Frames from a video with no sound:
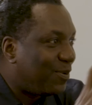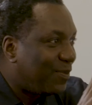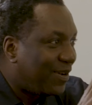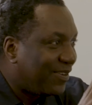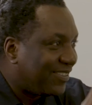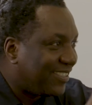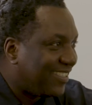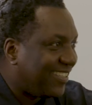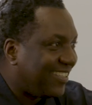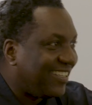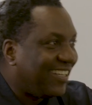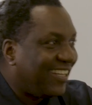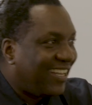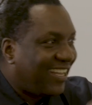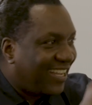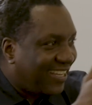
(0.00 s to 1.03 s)
the mountain
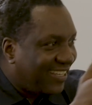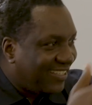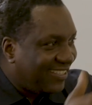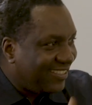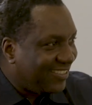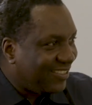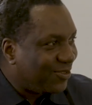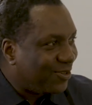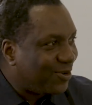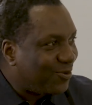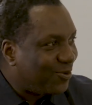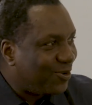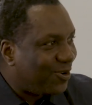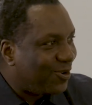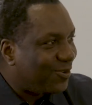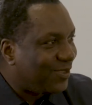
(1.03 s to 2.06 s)
and the rock
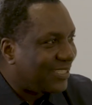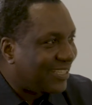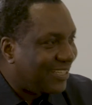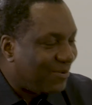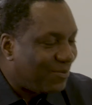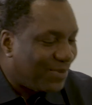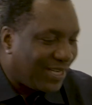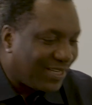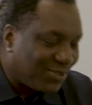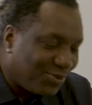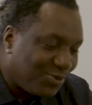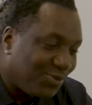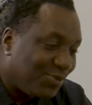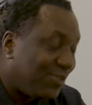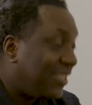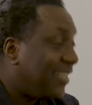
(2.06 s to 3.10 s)
will always slip back.
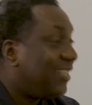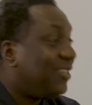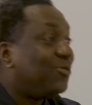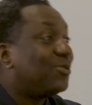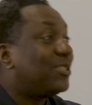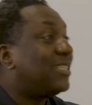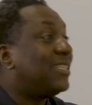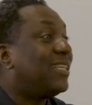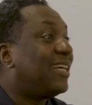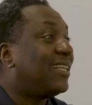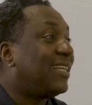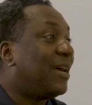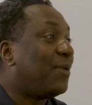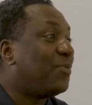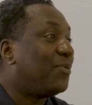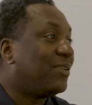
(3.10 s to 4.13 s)
So you see that
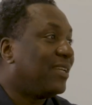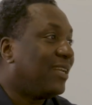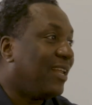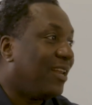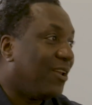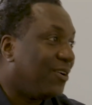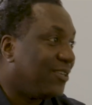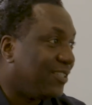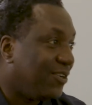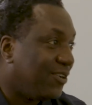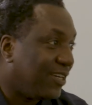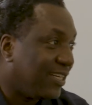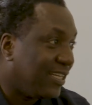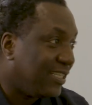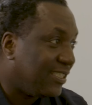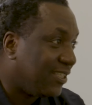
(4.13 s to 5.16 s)
happen a lot in
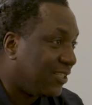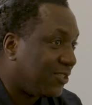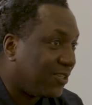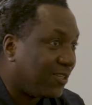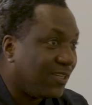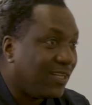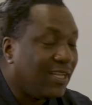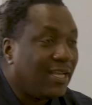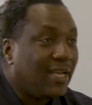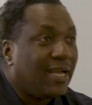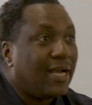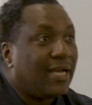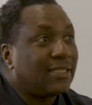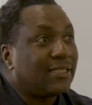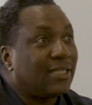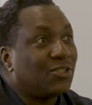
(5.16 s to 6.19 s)
organization.
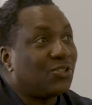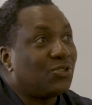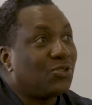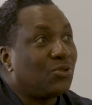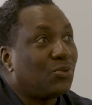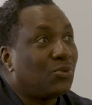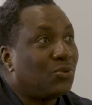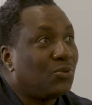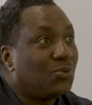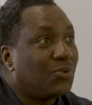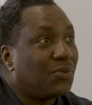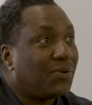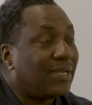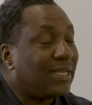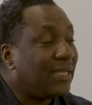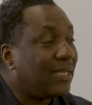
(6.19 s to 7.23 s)
As at
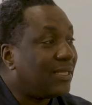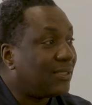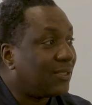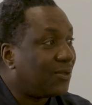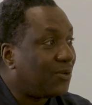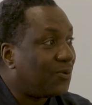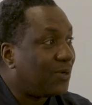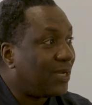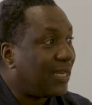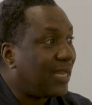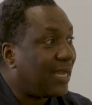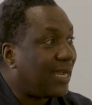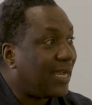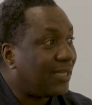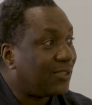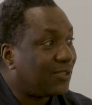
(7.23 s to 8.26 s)
2-3 years ago, we had
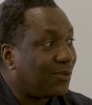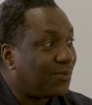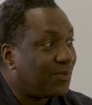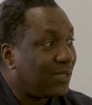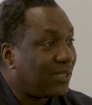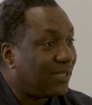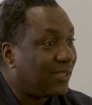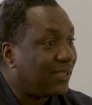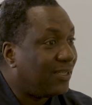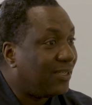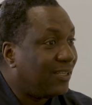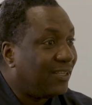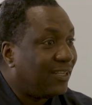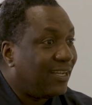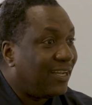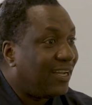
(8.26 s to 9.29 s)
hired somebody
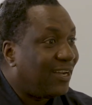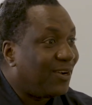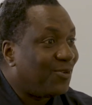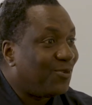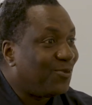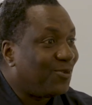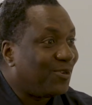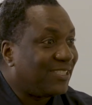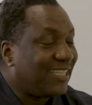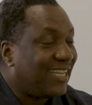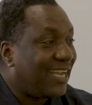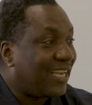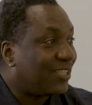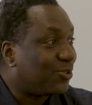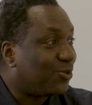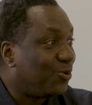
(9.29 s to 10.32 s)
who was
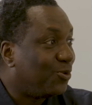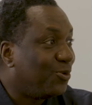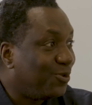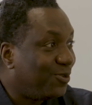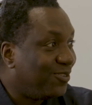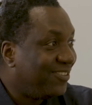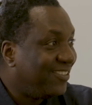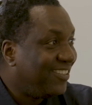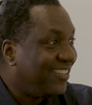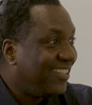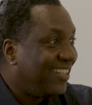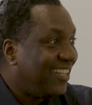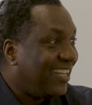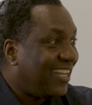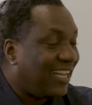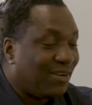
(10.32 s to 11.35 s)
ex-Google,
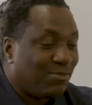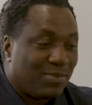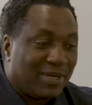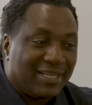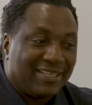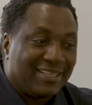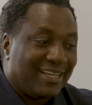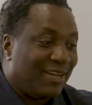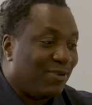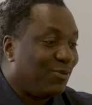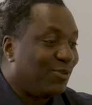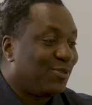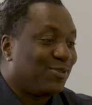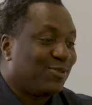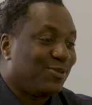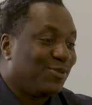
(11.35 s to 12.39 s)
and I
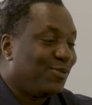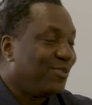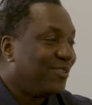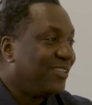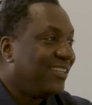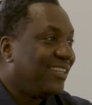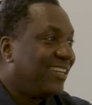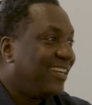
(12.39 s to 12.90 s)
was so